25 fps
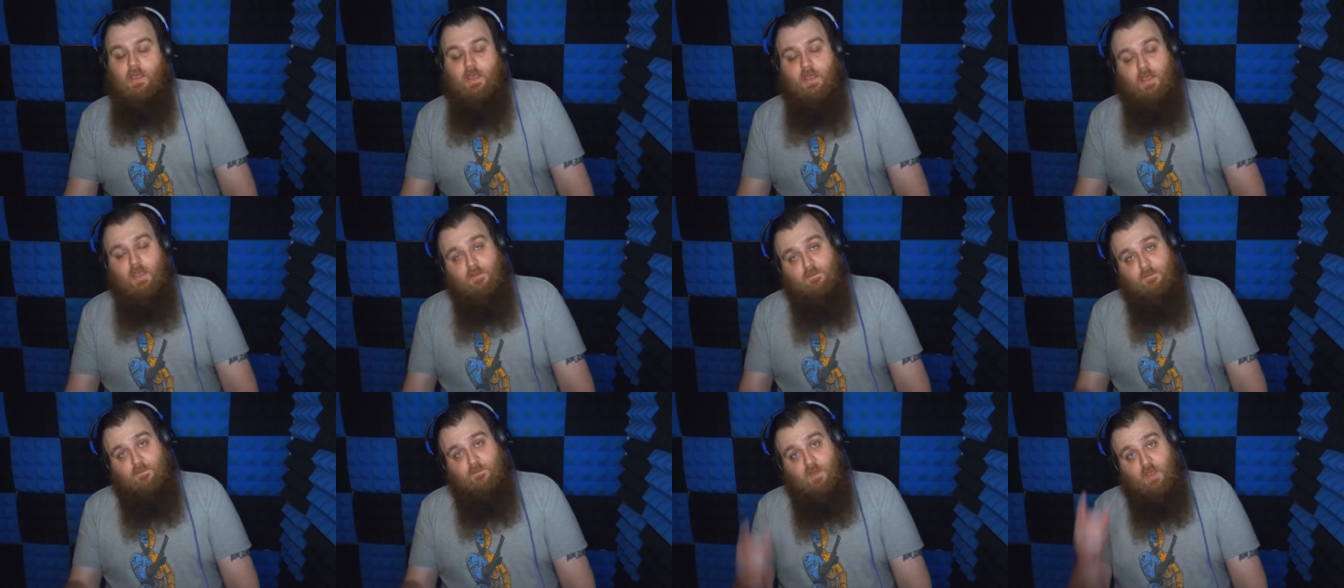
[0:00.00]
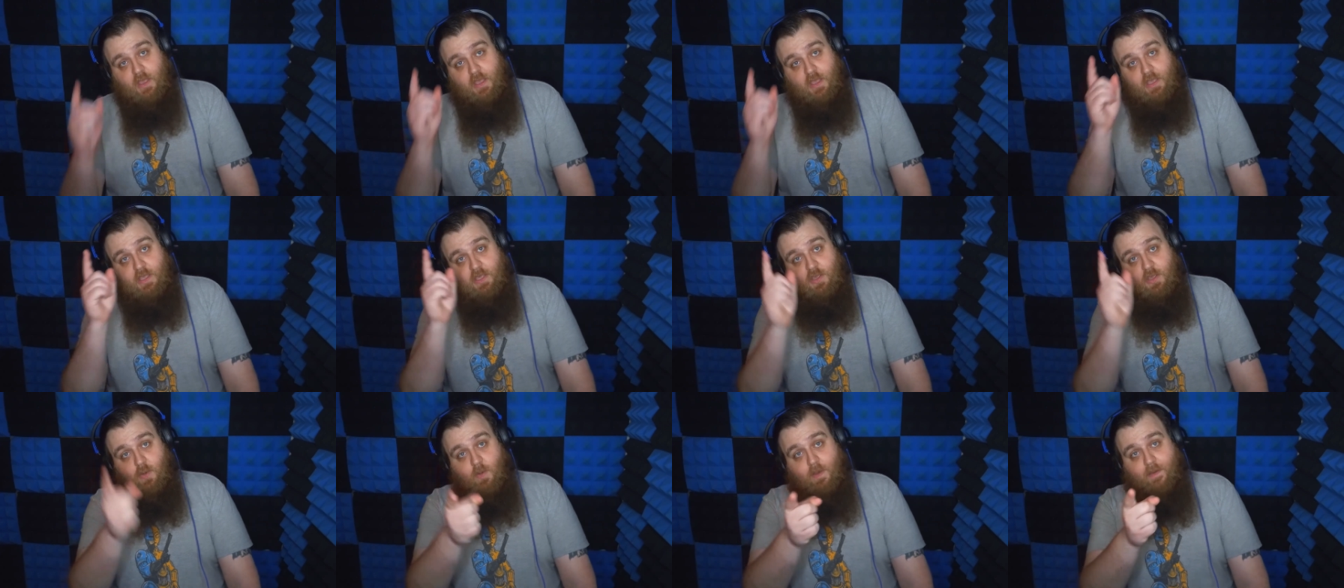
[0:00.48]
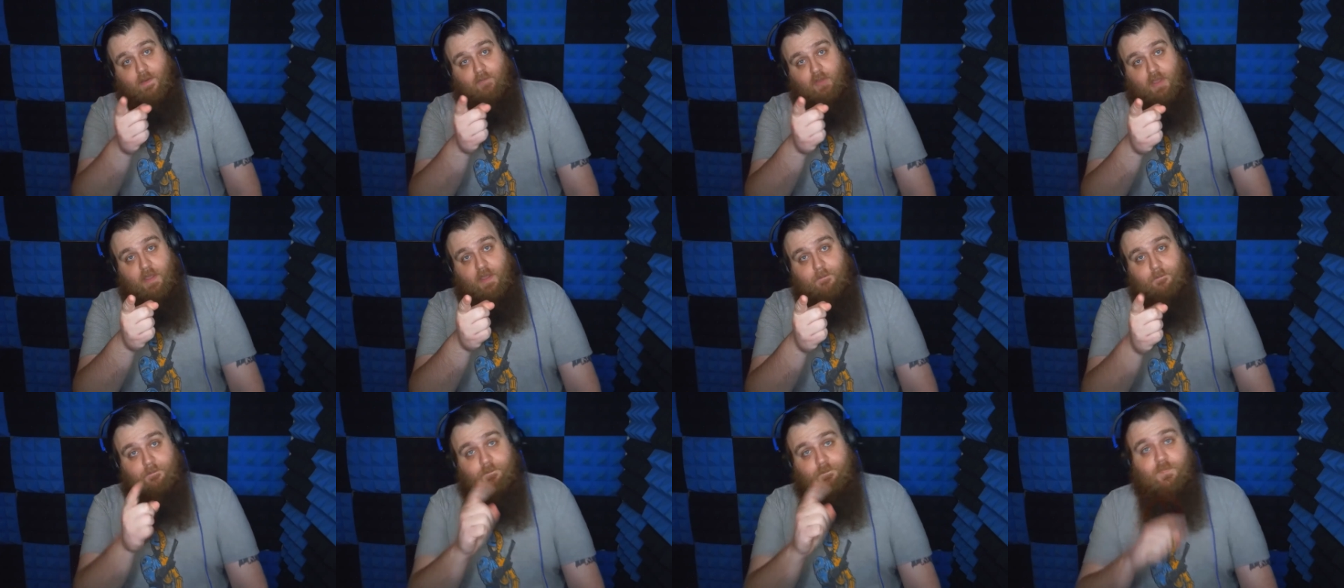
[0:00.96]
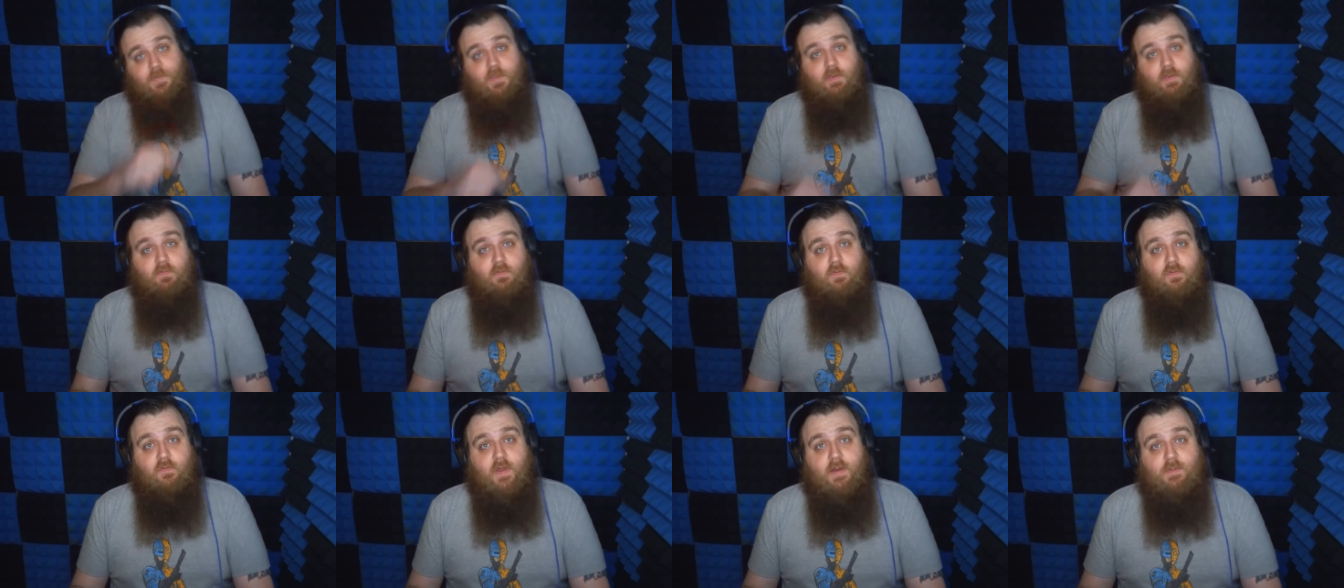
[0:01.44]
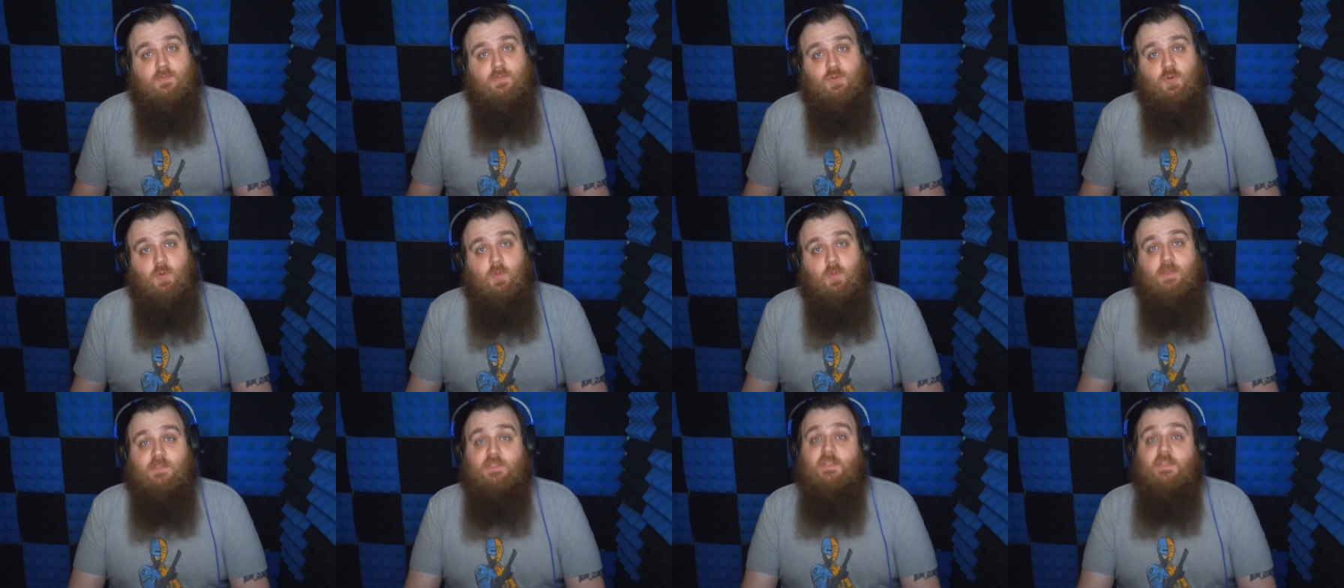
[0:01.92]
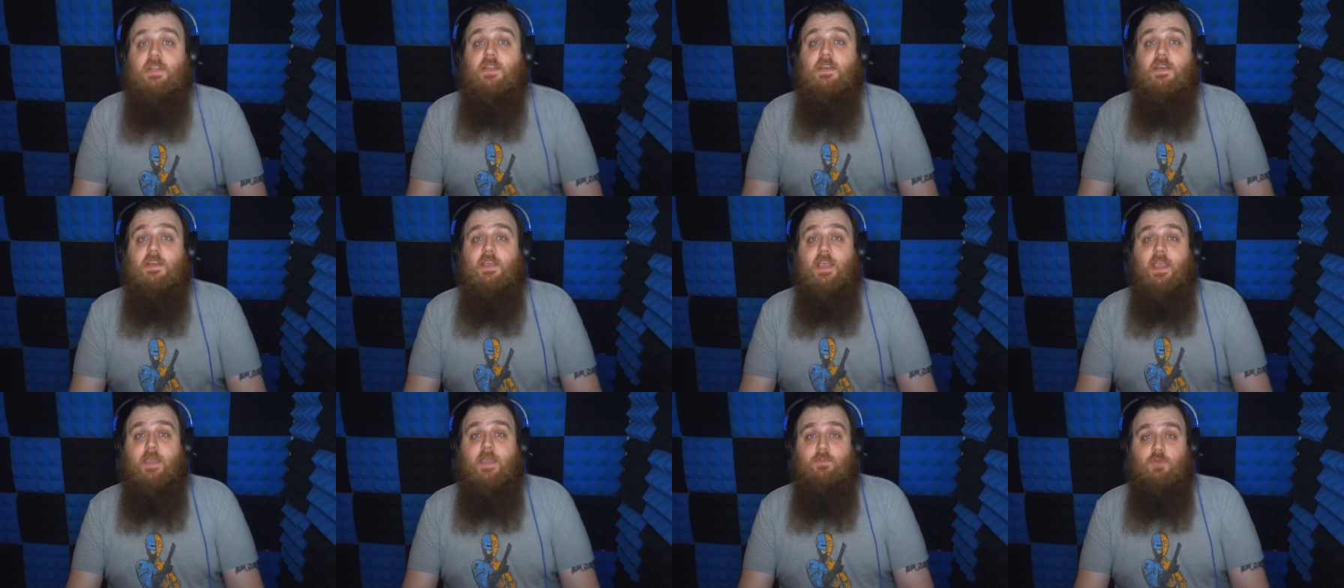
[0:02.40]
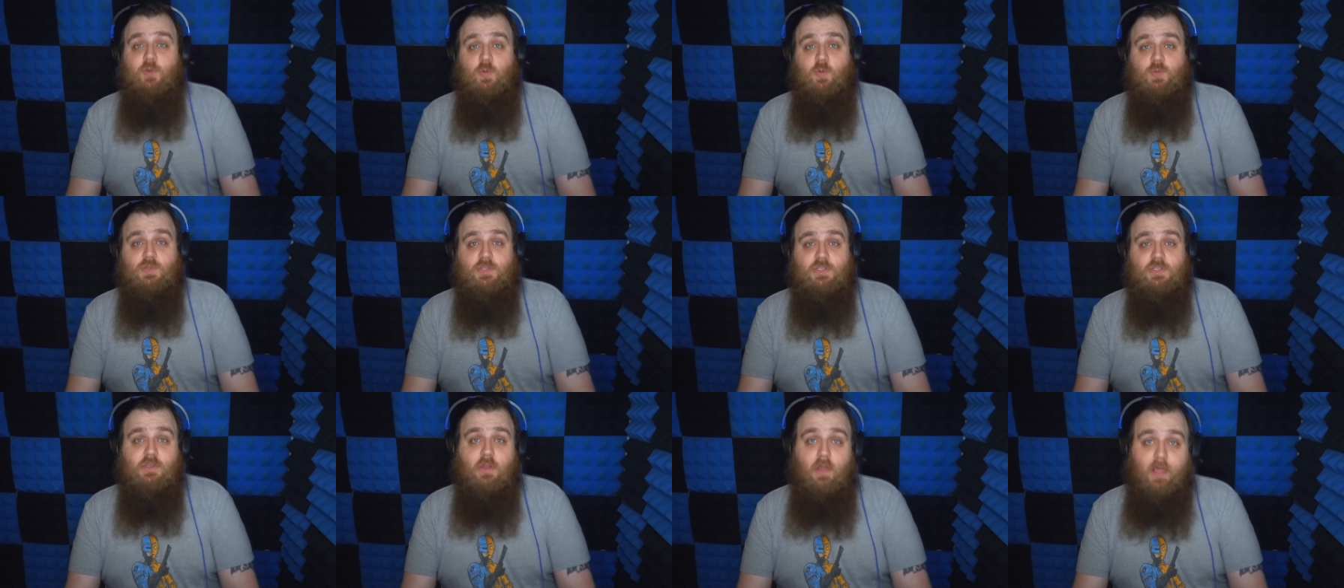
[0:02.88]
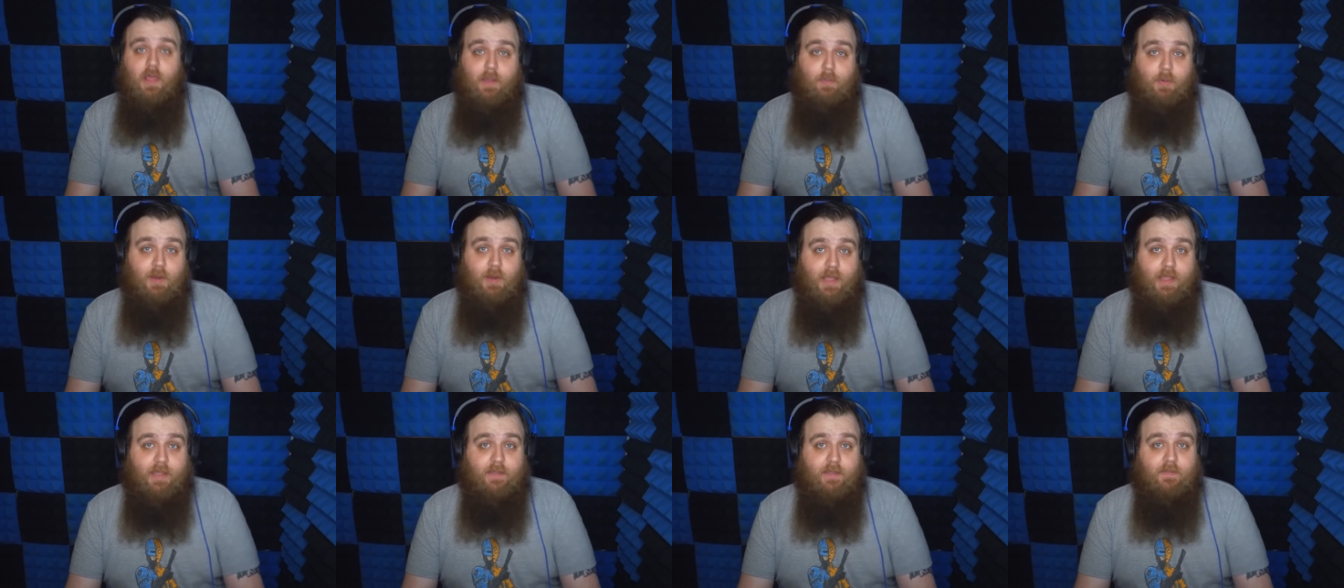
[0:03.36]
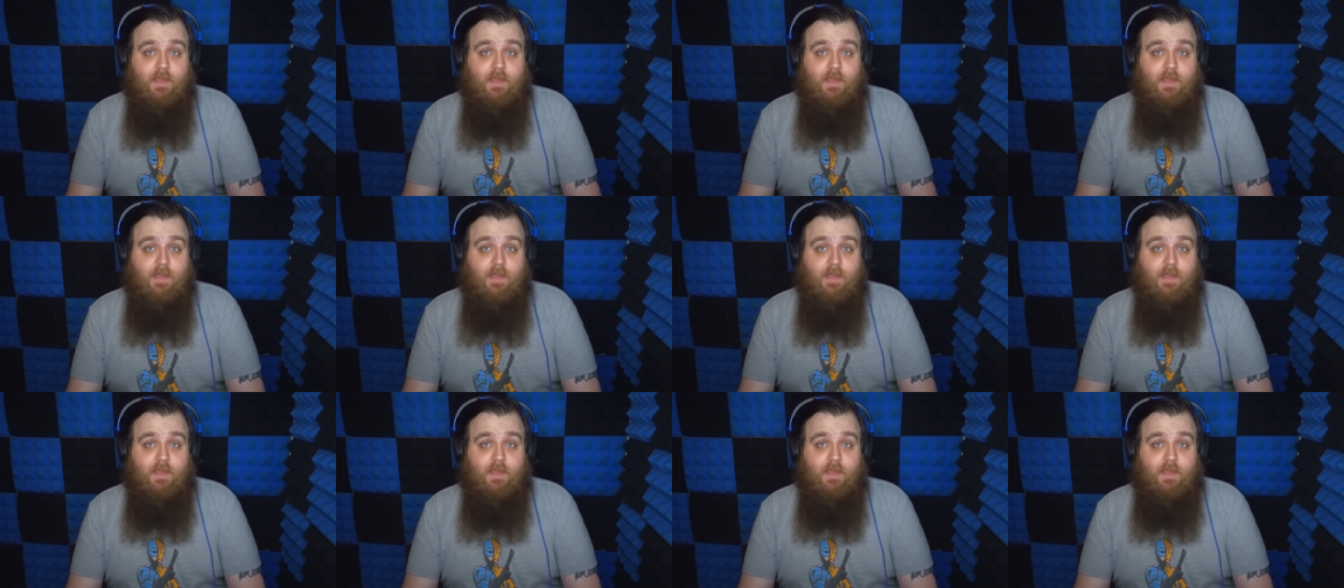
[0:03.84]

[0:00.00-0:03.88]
If you have a game that you've developed or there's an indie game you just like playing,